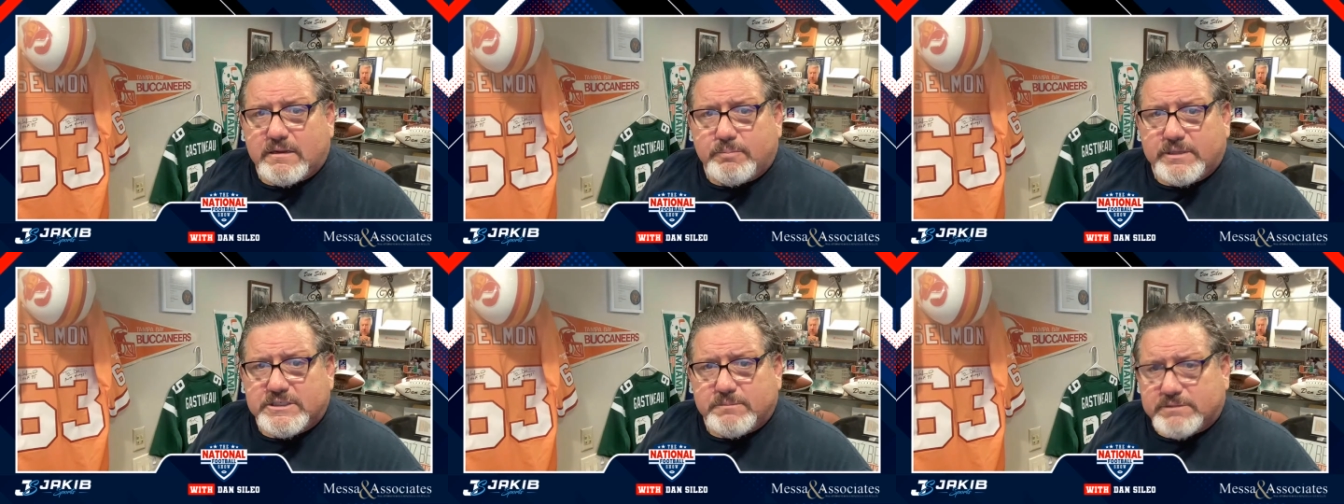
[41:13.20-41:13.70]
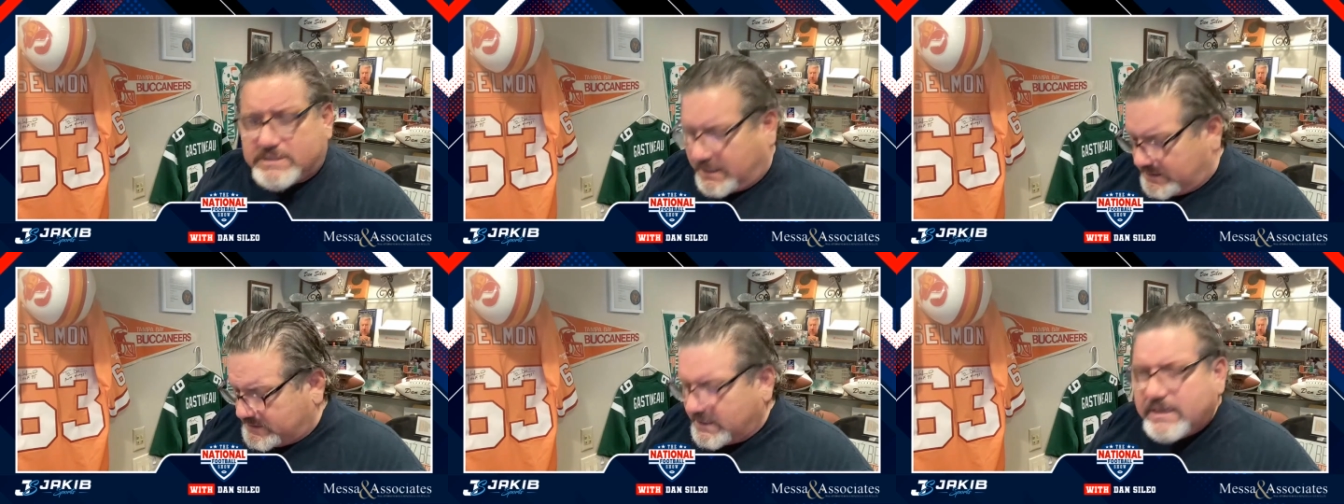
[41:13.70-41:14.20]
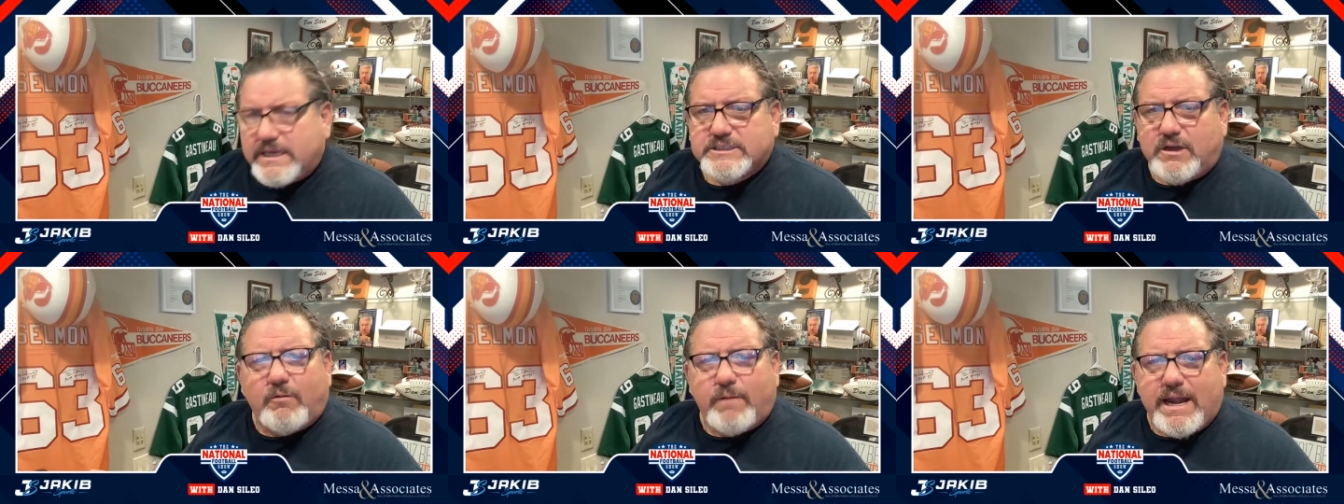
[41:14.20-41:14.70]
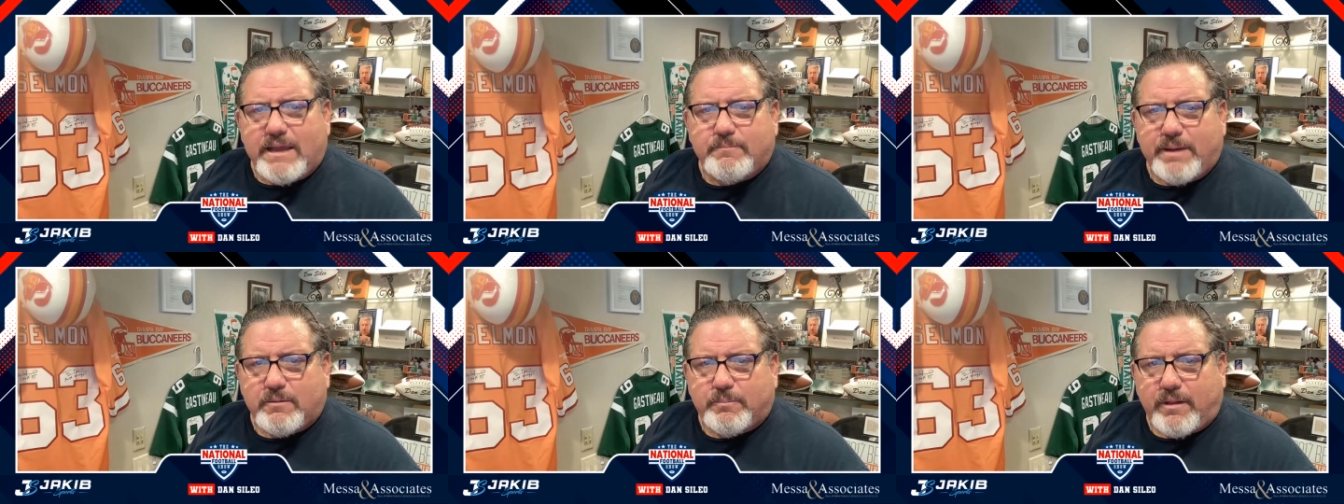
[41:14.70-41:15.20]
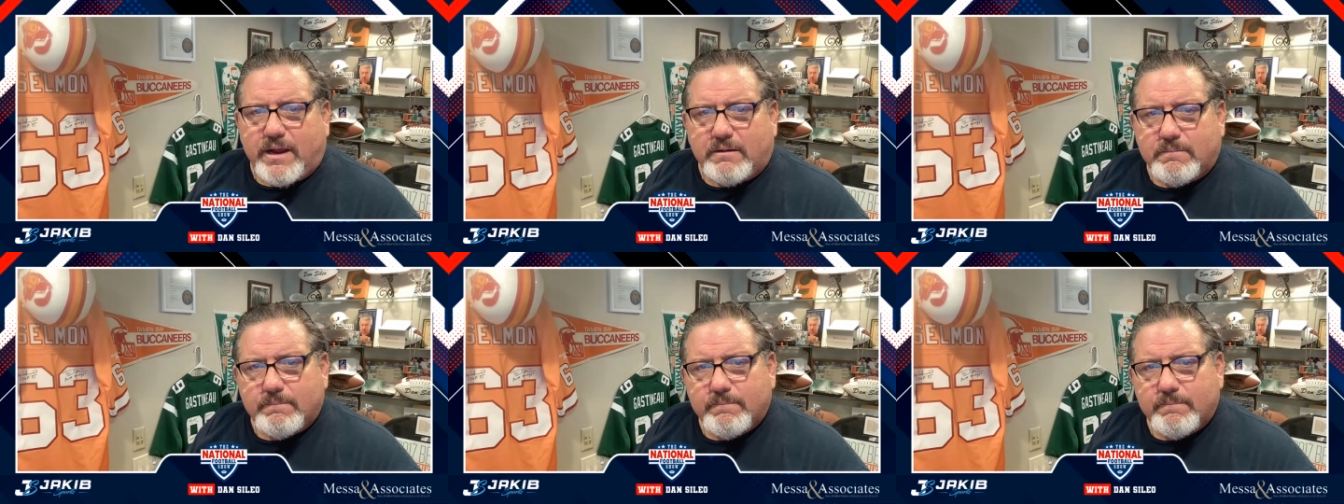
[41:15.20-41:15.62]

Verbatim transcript: completion percentage. He's already a better player.